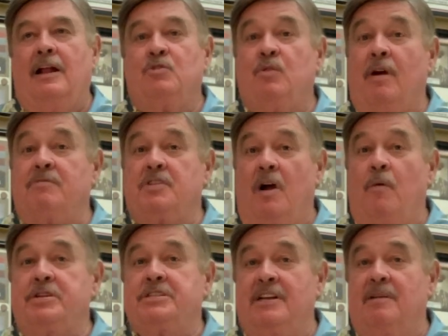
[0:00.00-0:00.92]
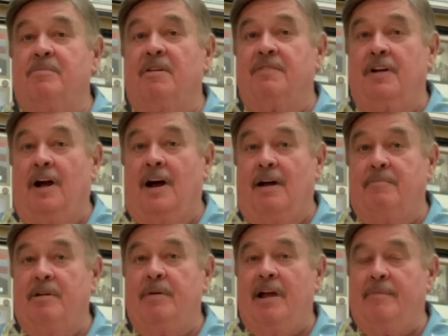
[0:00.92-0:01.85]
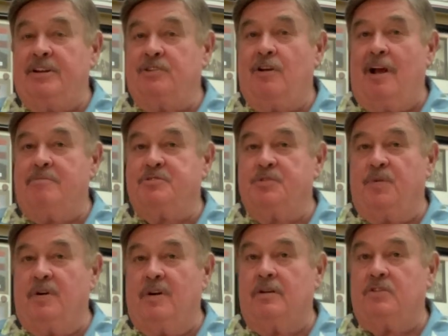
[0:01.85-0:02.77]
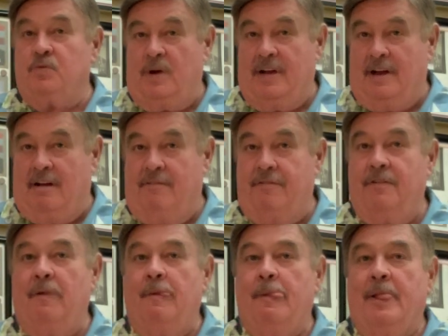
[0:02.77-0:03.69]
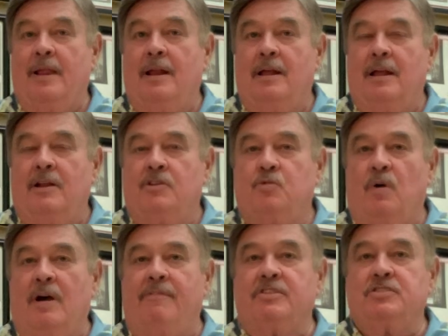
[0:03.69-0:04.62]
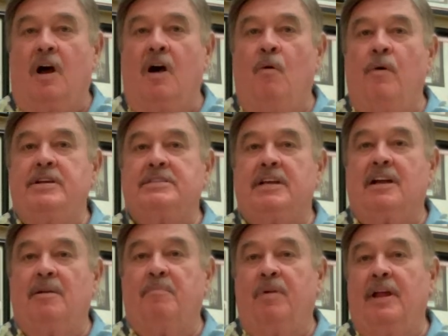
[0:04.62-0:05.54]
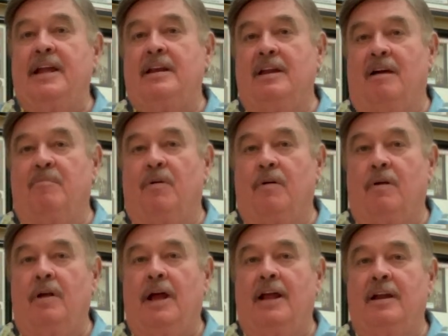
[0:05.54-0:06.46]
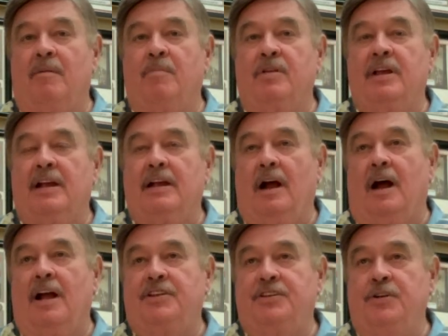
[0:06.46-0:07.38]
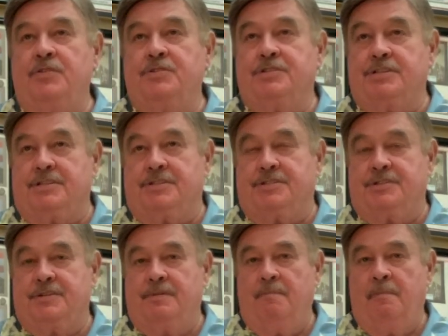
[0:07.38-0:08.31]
12 is always a number of God. Remember how many tribes there were? 12. 12 is always a complete number, a number that God uses.